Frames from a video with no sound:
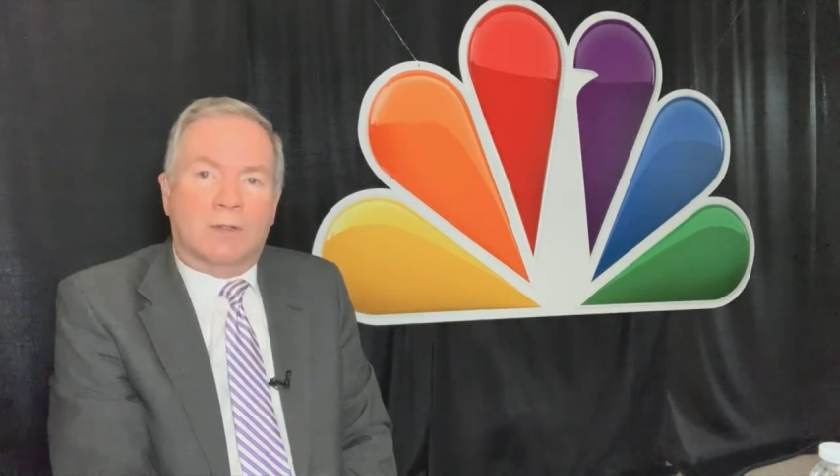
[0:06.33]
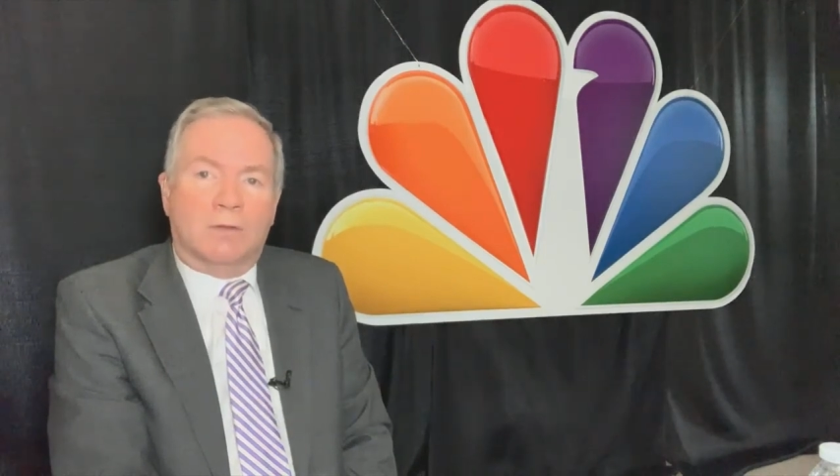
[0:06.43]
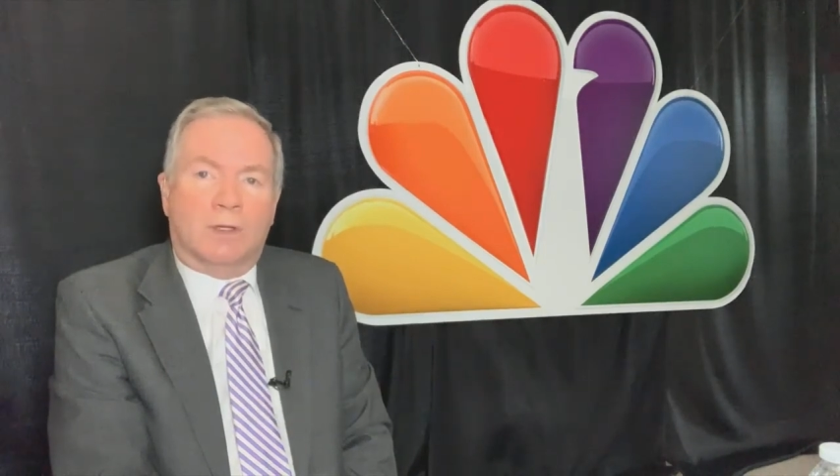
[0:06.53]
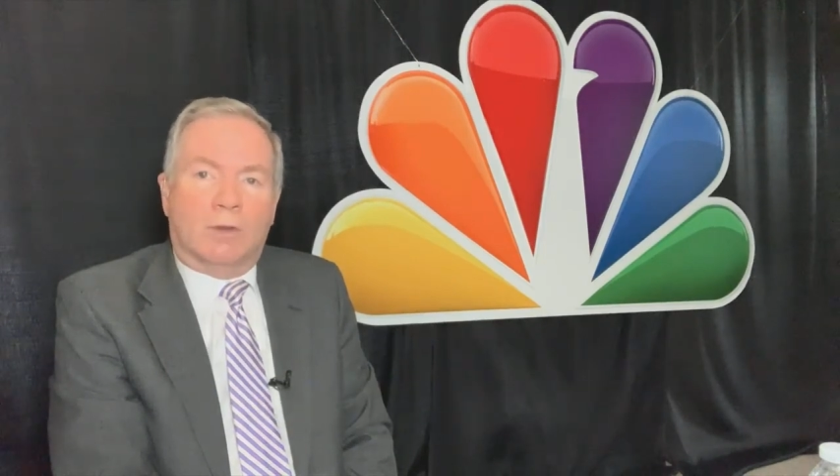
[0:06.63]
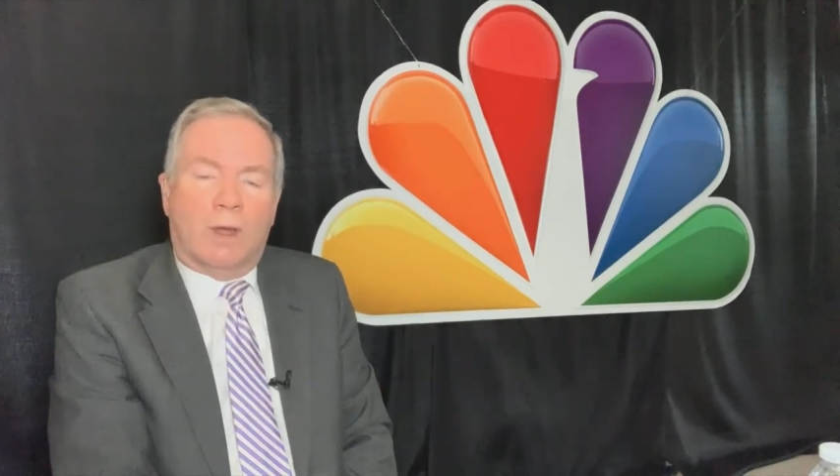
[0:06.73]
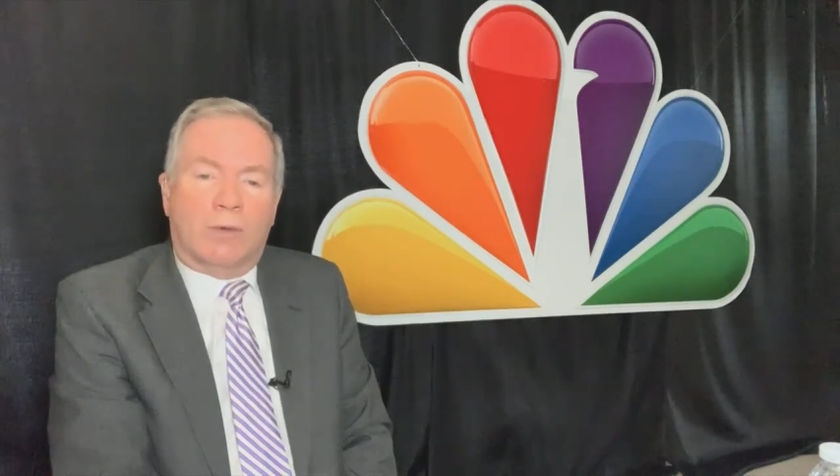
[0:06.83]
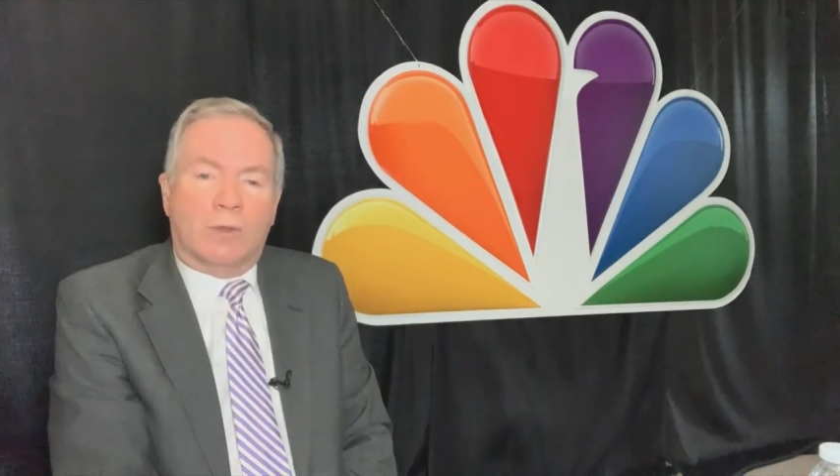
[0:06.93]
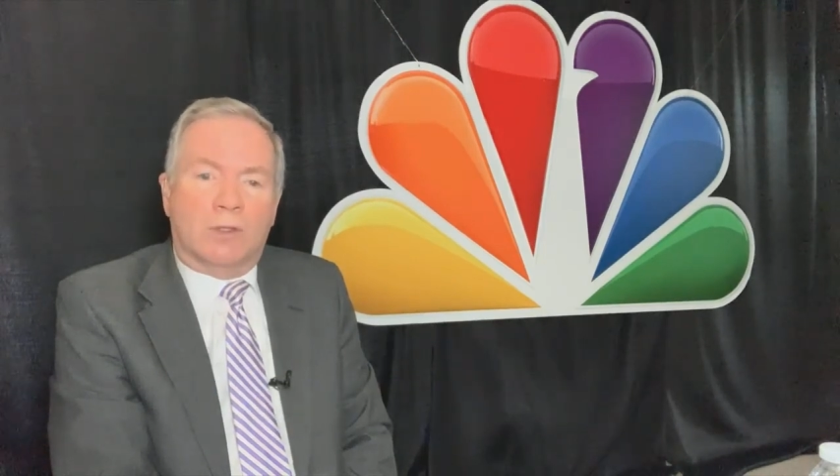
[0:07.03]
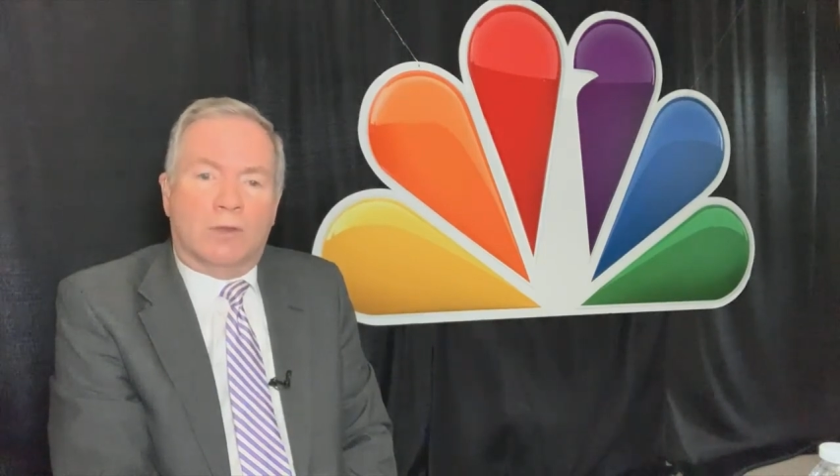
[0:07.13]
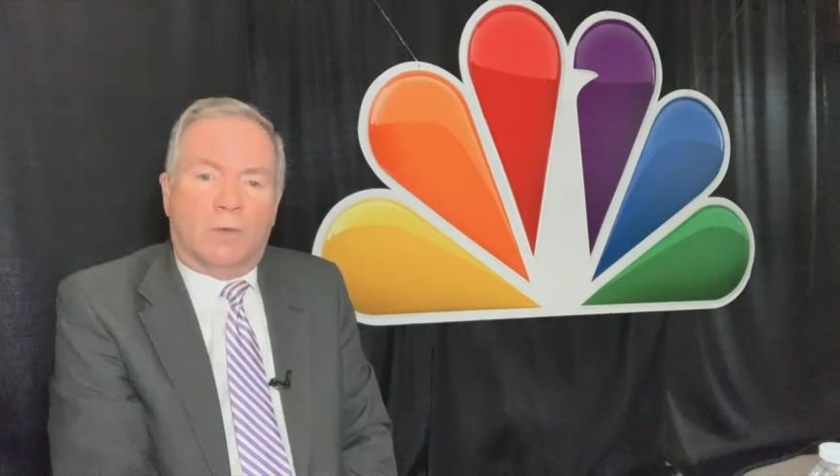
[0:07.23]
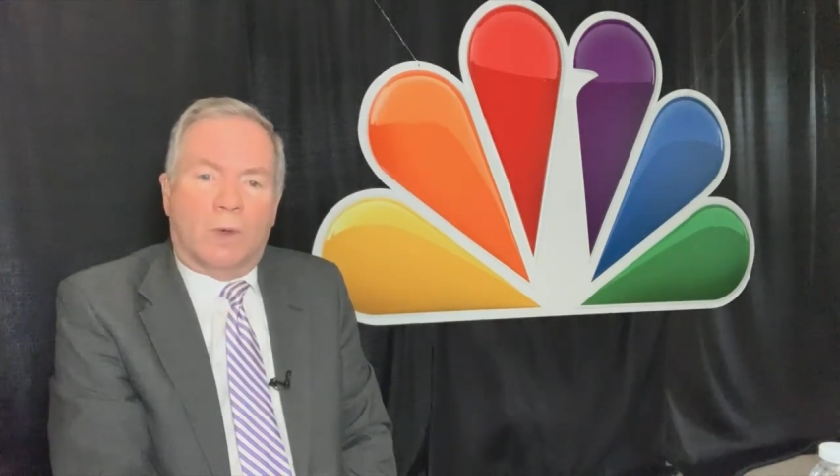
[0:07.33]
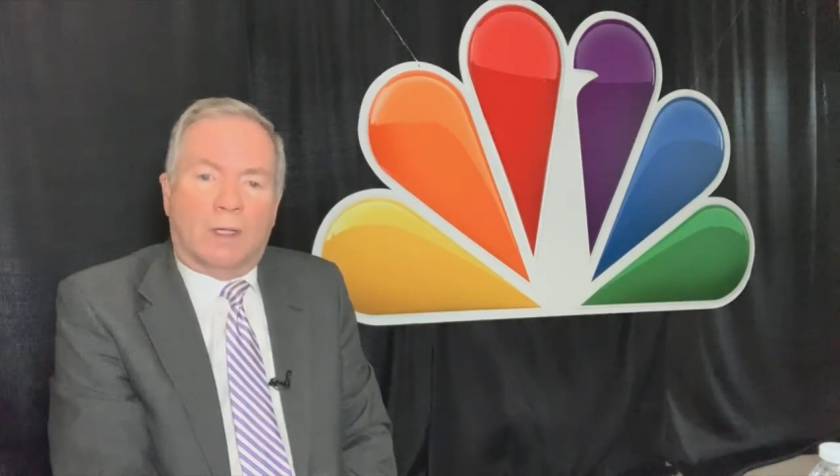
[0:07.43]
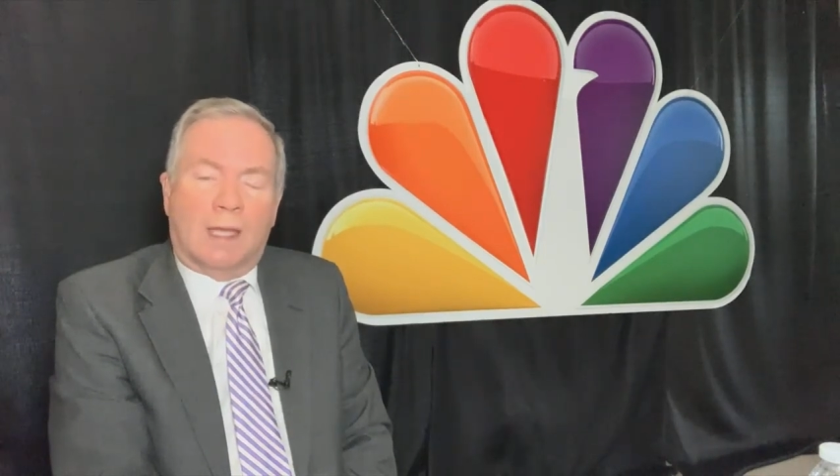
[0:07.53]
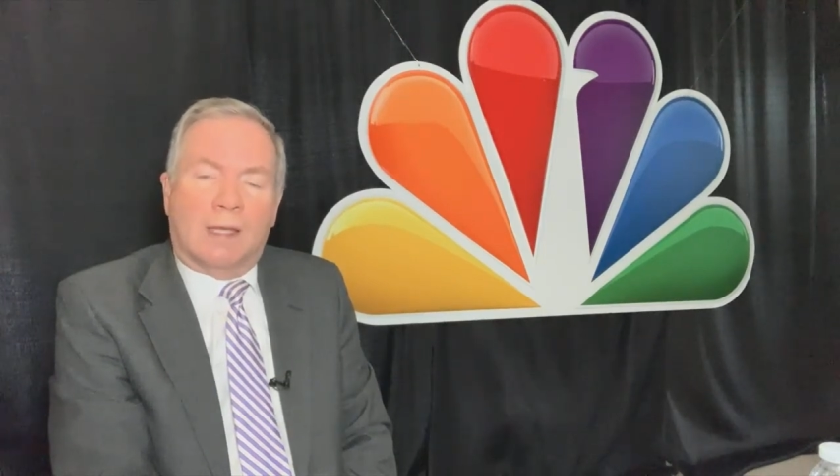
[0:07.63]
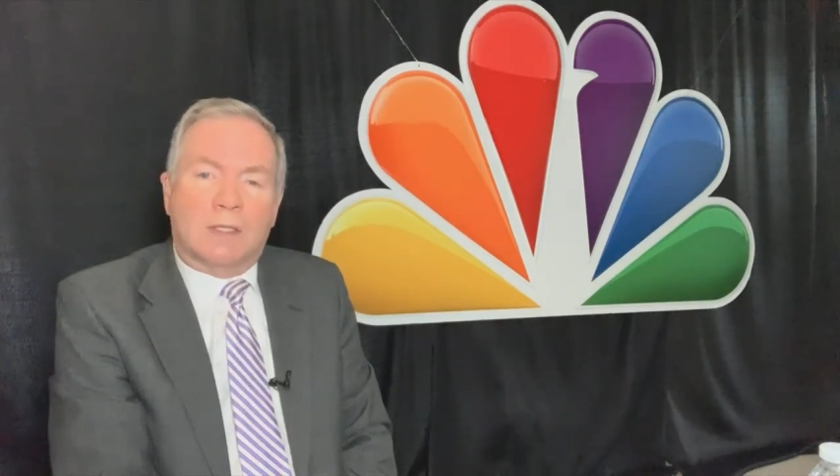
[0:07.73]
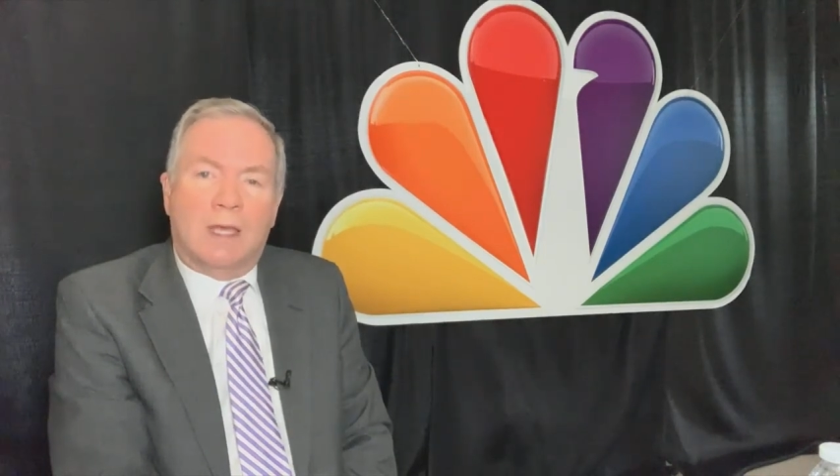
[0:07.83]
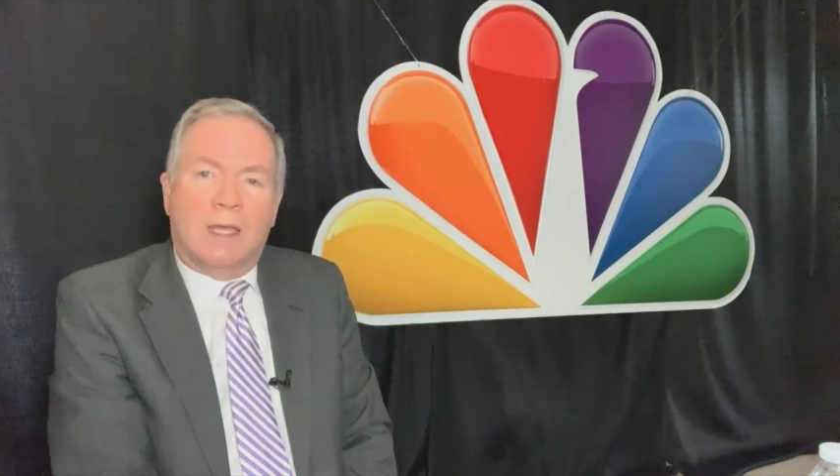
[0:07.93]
Severe weather is in the forecast.